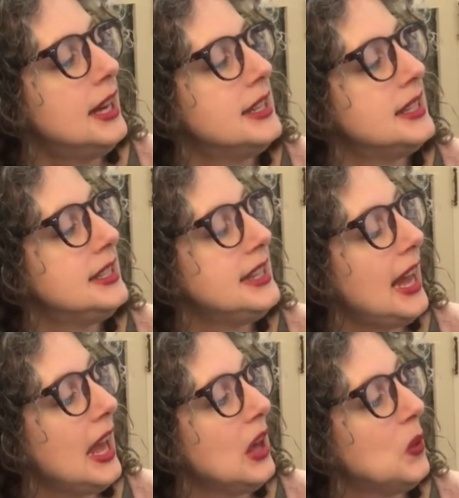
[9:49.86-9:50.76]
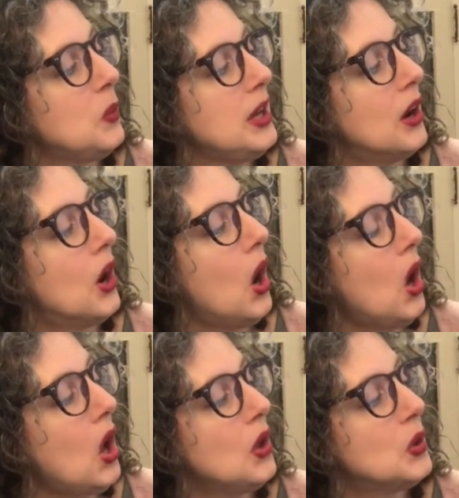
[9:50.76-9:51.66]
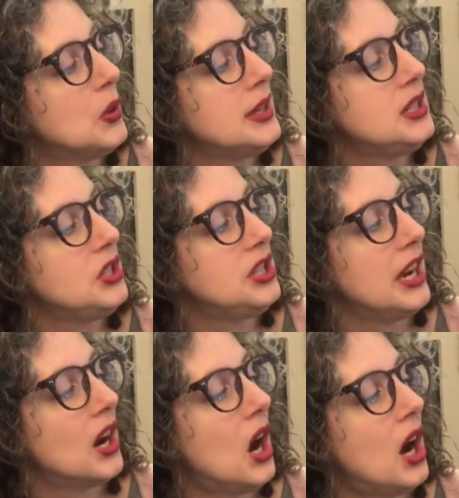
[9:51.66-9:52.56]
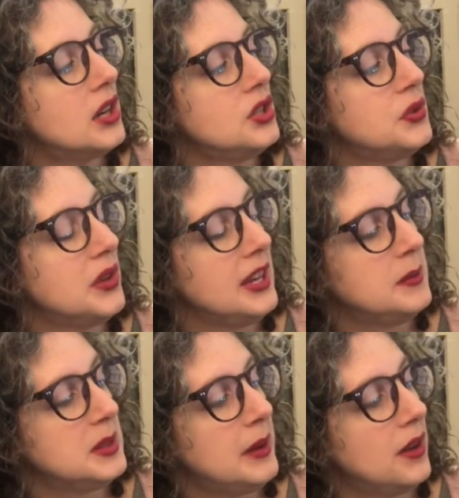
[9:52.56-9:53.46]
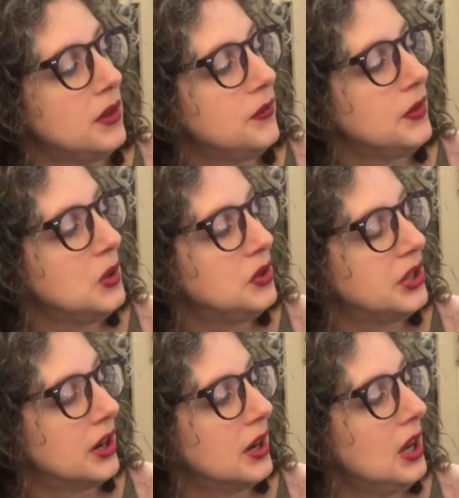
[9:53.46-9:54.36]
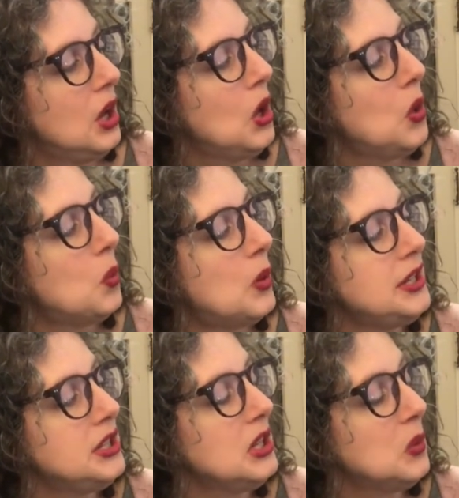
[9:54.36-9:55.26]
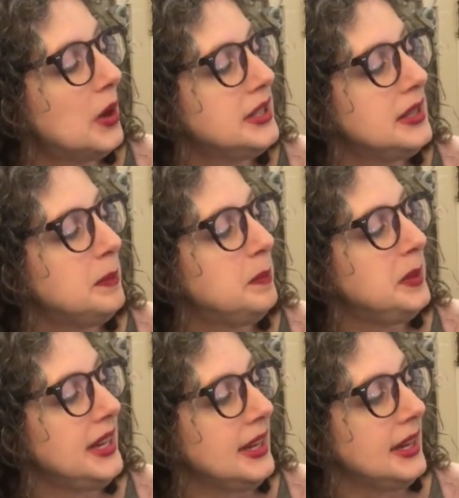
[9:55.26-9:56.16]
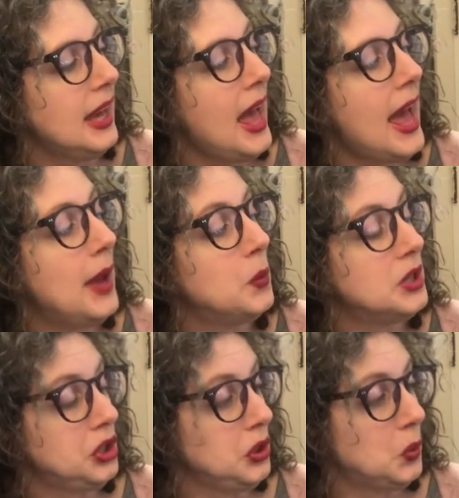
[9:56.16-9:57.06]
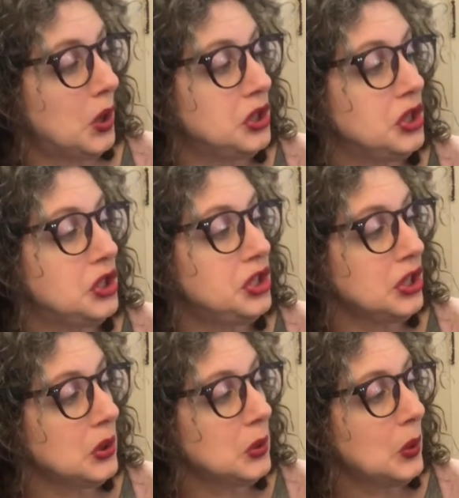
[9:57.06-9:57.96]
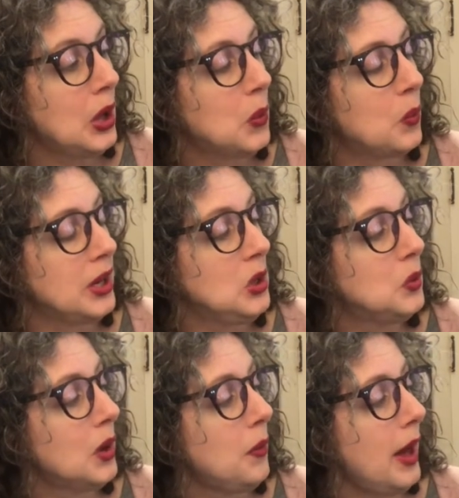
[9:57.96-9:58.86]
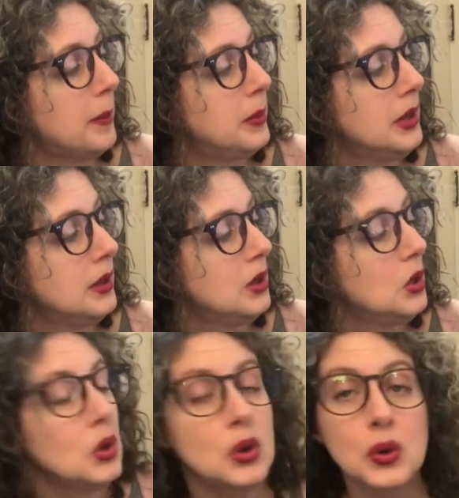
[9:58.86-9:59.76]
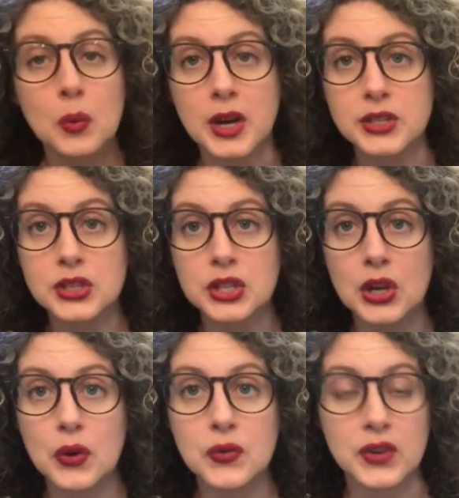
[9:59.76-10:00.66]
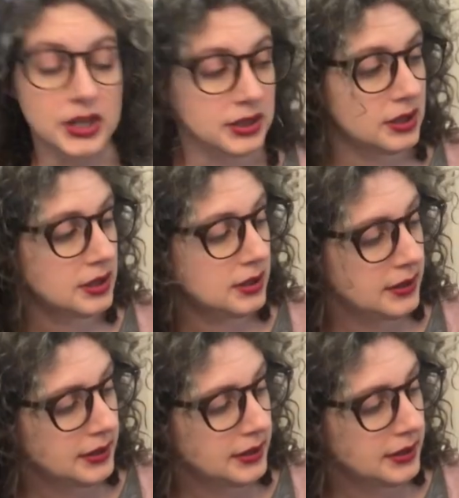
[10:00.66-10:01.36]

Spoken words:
Today, we are all going to share our dreams about the future. What do you want to be and what do you want to do when you grow up? Who wants to go first?